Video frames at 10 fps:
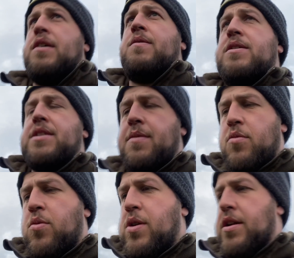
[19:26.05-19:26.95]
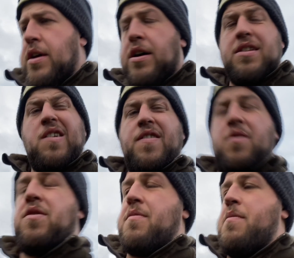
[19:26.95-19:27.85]
was at number 1. I don't know if anyone
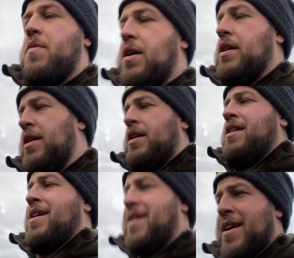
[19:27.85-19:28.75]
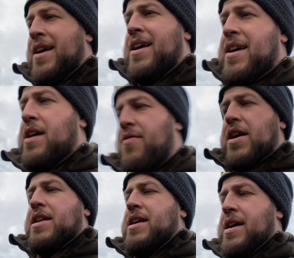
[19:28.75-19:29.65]
can remember. It
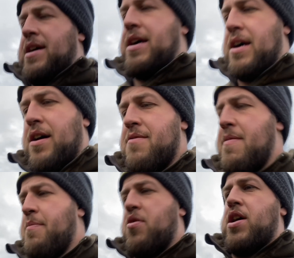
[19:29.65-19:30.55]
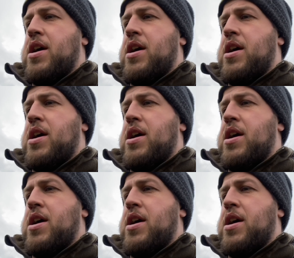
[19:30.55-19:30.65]
rained. I remember it